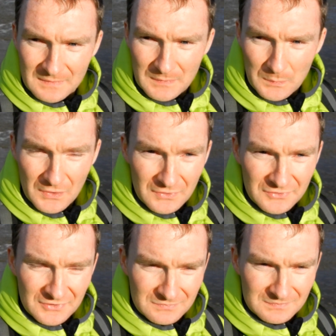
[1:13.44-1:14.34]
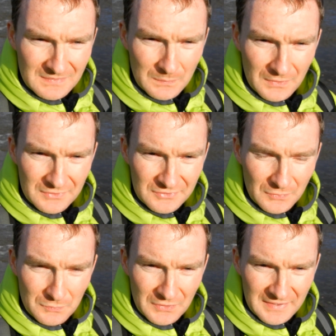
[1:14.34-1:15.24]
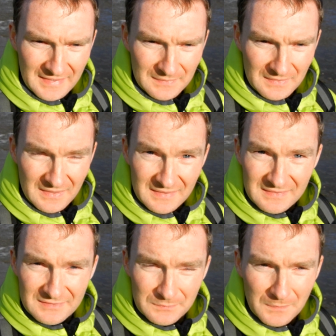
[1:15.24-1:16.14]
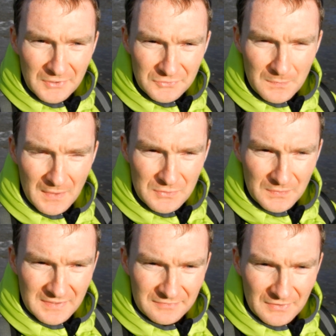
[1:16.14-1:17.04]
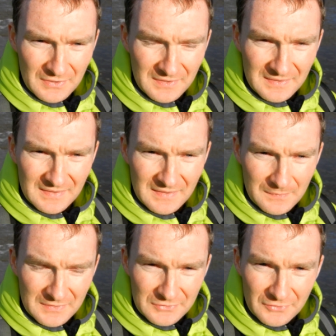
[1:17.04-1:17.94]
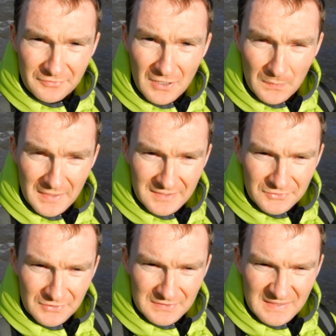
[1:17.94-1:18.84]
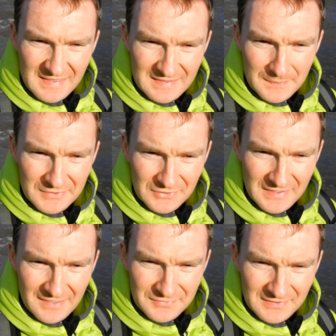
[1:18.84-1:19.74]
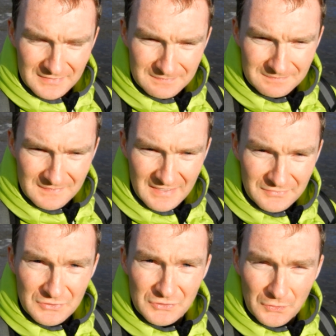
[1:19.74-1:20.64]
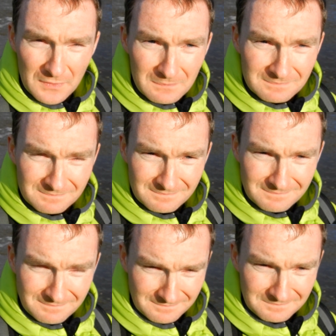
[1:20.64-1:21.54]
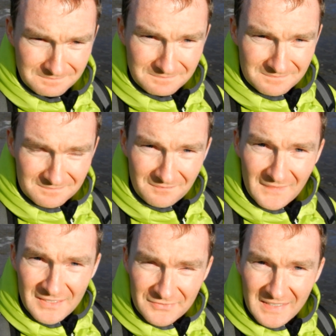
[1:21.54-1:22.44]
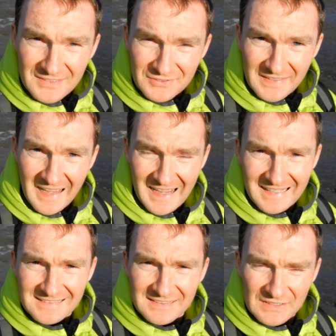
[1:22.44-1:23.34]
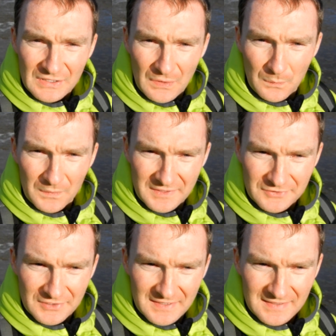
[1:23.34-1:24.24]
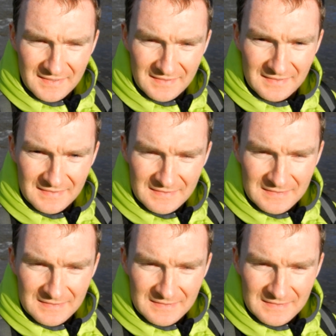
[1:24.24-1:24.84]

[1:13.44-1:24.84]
but words, words don't really uh, muster much when you've got when you're so far away. So basically, you have to you have to show them. You have to actually act on what you say and